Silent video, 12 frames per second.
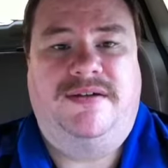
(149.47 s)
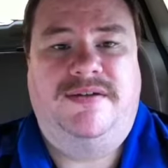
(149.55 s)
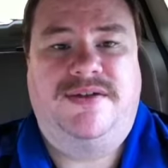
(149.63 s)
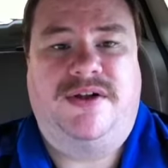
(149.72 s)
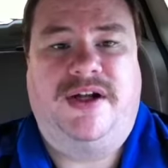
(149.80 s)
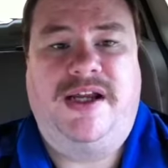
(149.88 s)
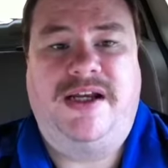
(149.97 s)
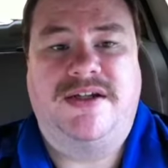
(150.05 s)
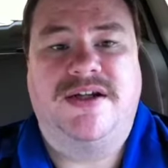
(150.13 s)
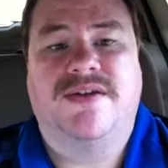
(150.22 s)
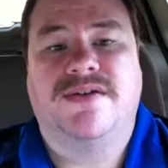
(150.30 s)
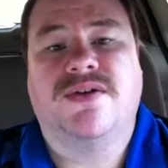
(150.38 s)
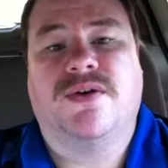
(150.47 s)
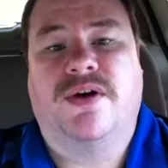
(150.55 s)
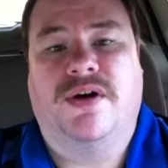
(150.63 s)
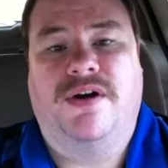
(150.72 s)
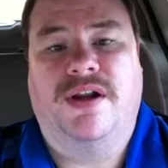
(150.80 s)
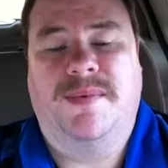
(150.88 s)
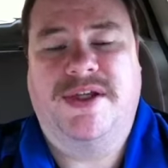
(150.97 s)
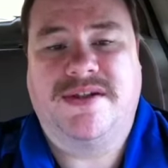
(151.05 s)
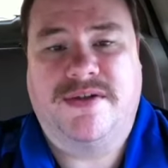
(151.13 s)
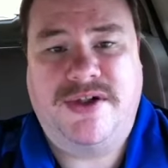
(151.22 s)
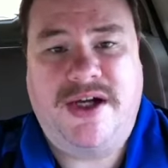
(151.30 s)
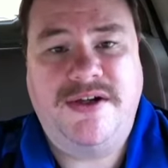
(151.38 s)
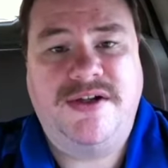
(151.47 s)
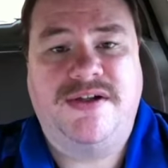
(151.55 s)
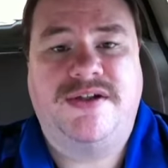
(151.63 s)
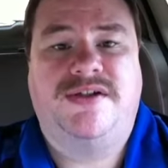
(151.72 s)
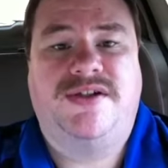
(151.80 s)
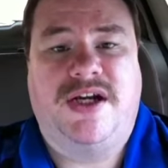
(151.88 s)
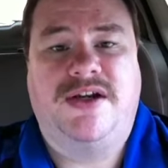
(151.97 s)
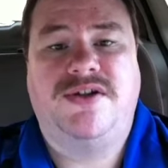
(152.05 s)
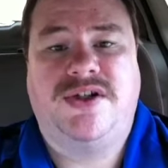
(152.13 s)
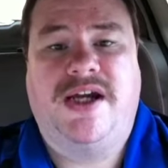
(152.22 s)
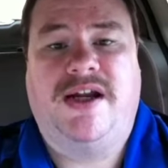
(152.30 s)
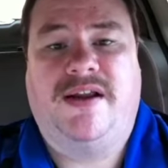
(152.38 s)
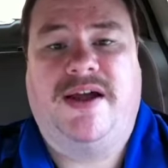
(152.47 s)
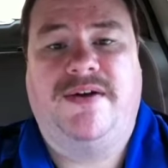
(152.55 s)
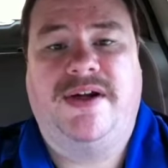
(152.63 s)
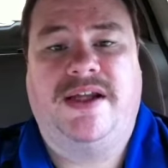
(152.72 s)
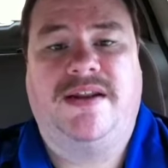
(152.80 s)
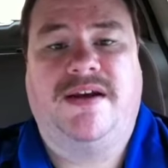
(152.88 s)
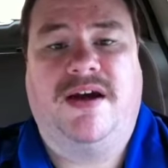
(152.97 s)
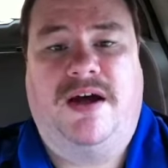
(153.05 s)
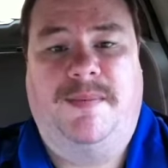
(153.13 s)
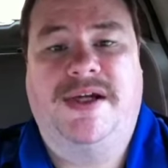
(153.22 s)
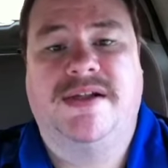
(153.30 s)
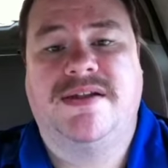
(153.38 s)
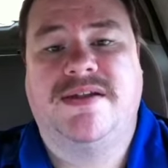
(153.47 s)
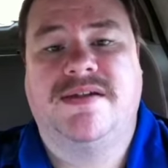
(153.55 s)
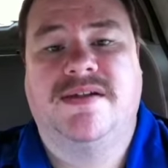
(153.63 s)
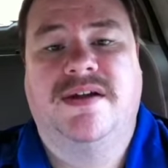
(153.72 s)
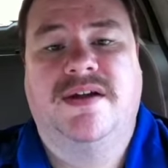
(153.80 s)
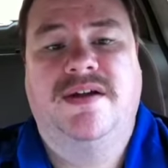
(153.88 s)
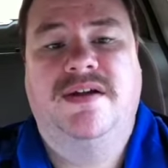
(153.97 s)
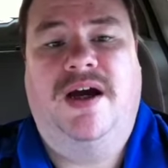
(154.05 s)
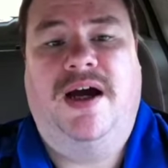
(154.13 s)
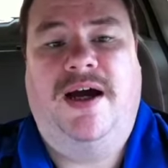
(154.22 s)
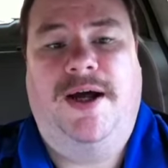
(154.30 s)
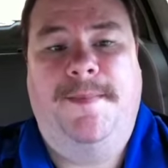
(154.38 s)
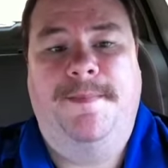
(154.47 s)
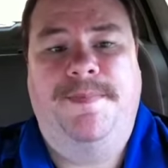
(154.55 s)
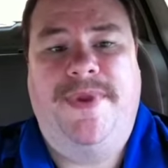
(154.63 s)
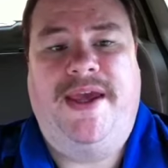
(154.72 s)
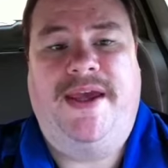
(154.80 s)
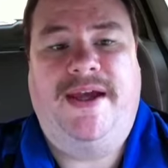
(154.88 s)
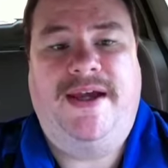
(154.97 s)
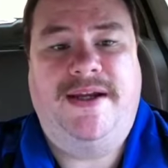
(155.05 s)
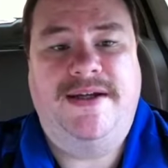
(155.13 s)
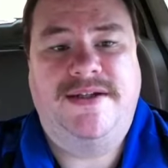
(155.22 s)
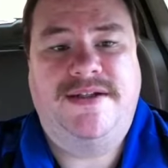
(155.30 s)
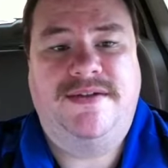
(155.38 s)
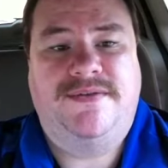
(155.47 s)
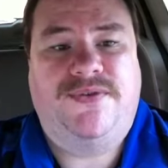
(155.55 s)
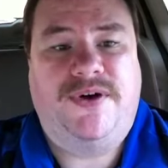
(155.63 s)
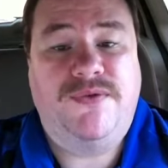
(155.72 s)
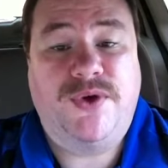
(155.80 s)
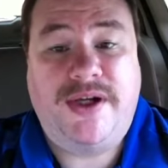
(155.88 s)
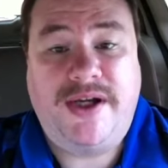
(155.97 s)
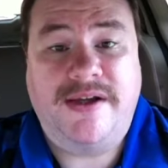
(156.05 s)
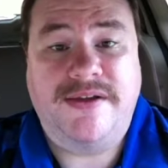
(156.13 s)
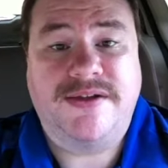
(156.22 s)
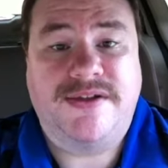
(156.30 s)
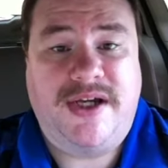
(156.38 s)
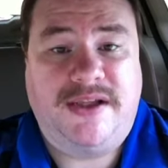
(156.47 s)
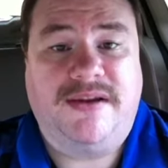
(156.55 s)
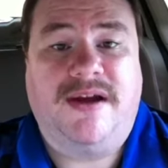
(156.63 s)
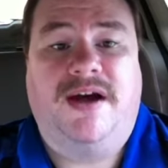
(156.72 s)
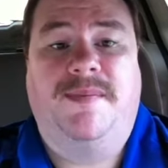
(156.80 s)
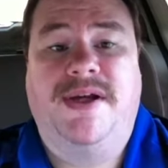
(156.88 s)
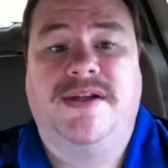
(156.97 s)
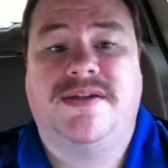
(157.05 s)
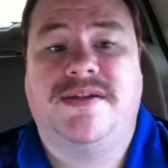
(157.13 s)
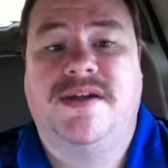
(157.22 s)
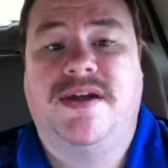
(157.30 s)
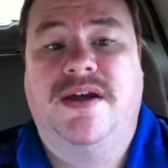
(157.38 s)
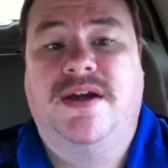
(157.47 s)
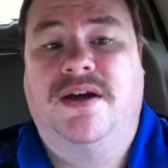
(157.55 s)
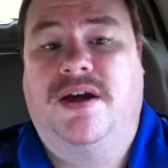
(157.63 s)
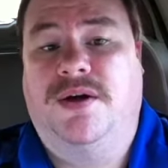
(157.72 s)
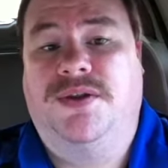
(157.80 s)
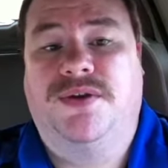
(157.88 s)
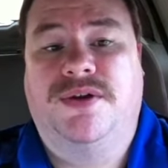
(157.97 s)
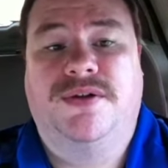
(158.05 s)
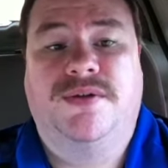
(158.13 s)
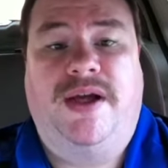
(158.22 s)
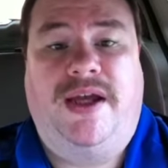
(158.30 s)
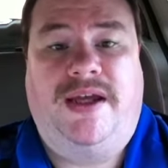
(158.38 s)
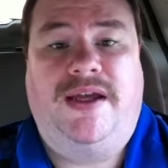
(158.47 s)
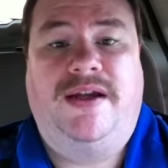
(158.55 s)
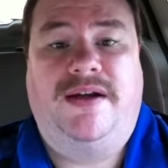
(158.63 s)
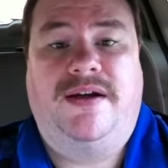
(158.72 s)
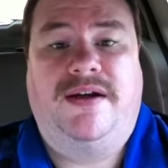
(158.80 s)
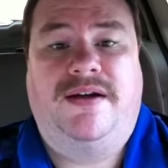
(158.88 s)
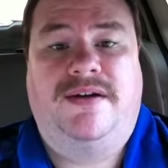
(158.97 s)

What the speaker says: sort of in each other's corner a little bit. So shout your channel out in the comments. And for everyone else, check the comments, go through and